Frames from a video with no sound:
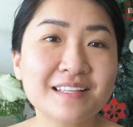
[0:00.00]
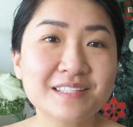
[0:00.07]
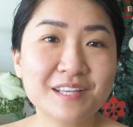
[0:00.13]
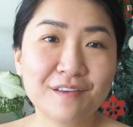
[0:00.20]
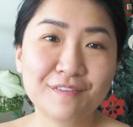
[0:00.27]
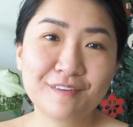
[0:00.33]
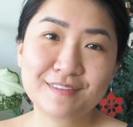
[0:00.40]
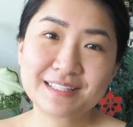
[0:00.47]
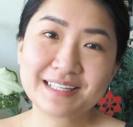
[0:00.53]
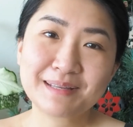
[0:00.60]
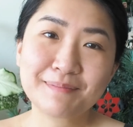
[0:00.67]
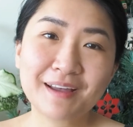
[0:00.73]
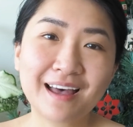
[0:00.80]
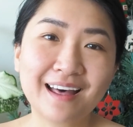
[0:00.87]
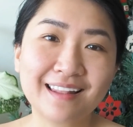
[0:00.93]
So if you've seen
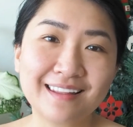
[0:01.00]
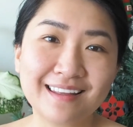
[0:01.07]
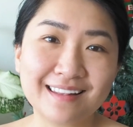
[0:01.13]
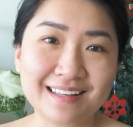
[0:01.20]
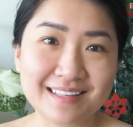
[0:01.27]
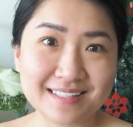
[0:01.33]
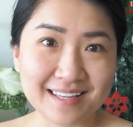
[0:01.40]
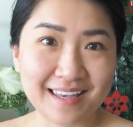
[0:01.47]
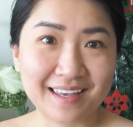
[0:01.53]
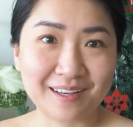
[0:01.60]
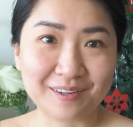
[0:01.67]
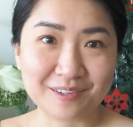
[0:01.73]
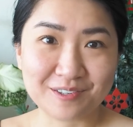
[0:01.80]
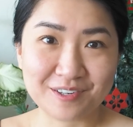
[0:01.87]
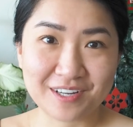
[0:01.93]
my other Lisa
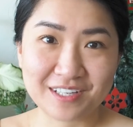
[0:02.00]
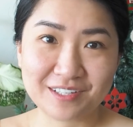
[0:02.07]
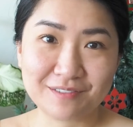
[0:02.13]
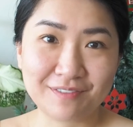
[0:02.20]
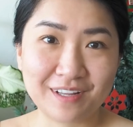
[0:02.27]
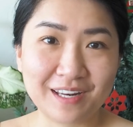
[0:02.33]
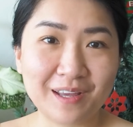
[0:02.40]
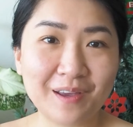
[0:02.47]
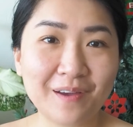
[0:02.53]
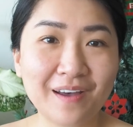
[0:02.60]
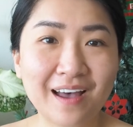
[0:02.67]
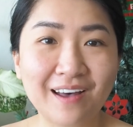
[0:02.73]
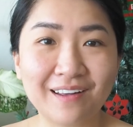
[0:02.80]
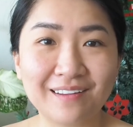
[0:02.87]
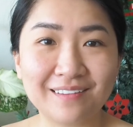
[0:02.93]
Eldridge video,
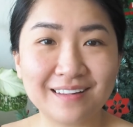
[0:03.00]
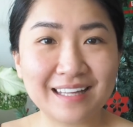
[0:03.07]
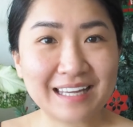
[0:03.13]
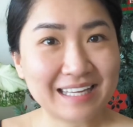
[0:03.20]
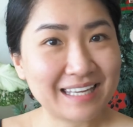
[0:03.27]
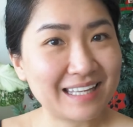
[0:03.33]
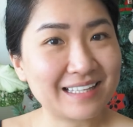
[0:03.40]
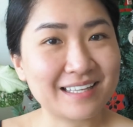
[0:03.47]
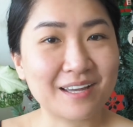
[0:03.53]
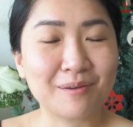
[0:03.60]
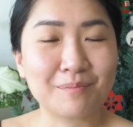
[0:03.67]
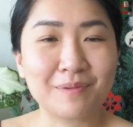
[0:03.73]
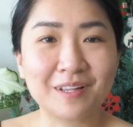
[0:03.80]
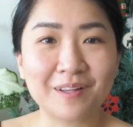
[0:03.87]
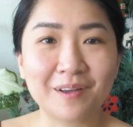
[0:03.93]
I'll link it down
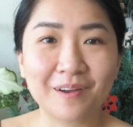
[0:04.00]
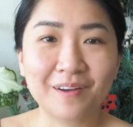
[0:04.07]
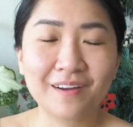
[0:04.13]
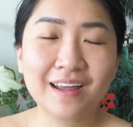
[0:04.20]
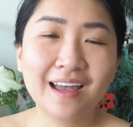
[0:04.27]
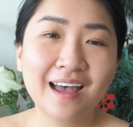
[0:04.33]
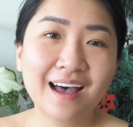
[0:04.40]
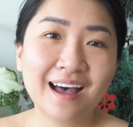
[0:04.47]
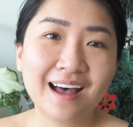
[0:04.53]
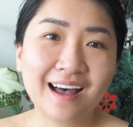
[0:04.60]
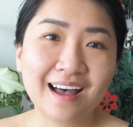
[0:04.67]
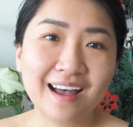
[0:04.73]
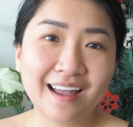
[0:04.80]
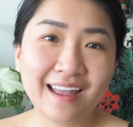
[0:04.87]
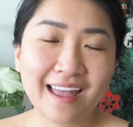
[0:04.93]
below.
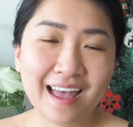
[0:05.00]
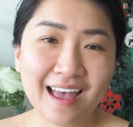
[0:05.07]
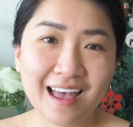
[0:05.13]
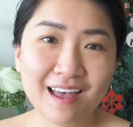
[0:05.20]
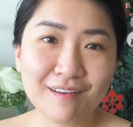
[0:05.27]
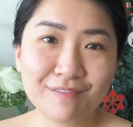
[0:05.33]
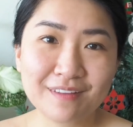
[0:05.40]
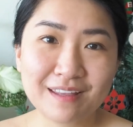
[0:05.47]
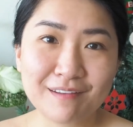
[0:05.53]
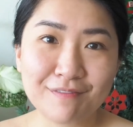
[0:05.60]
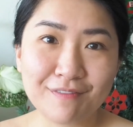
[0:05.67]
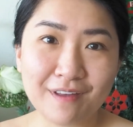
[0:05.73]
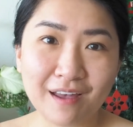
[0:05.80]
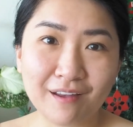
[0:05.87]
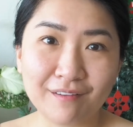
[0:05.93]
I have the
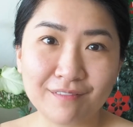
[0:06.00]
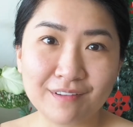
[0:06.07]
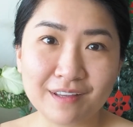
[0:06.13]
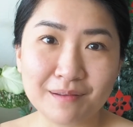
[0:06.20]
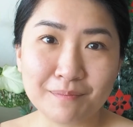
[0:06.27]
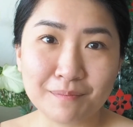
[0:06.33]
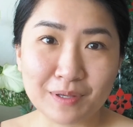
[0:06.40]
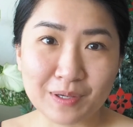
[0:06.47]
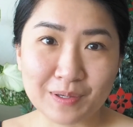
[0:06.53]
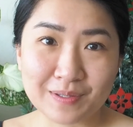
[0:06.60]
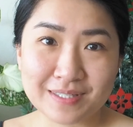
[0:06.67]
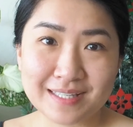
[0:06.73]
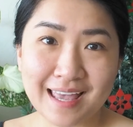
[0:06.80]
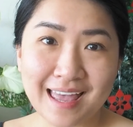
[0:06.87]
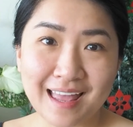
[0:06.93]
Velvet
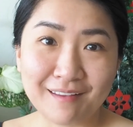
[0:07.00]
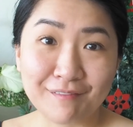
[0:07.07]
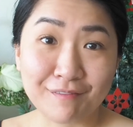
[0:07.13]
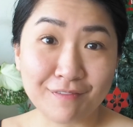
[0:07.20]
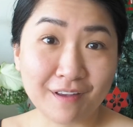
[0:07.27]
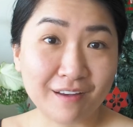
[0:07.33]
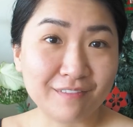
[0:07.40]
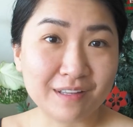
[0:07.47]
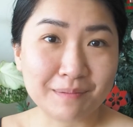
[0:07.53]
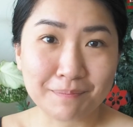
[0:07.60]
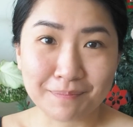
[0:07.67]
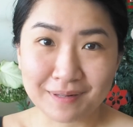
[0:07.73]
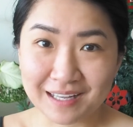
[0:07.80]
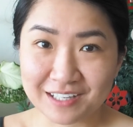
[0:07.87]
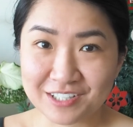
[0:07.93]
Muse and Velvet
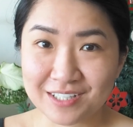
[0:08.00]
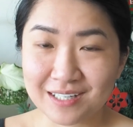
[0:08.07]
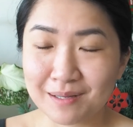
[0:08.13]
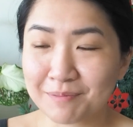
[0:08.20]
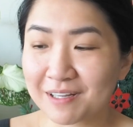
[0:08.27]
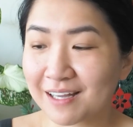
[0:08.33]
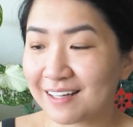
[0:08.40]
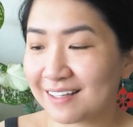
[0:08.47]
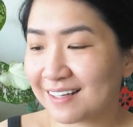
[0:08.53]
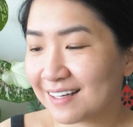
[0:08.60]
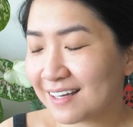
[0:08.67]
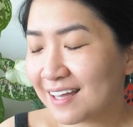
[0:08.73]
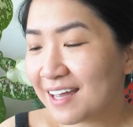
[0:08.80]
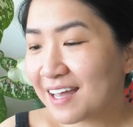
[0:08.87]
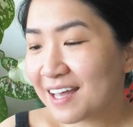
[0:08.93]
Blush lip color,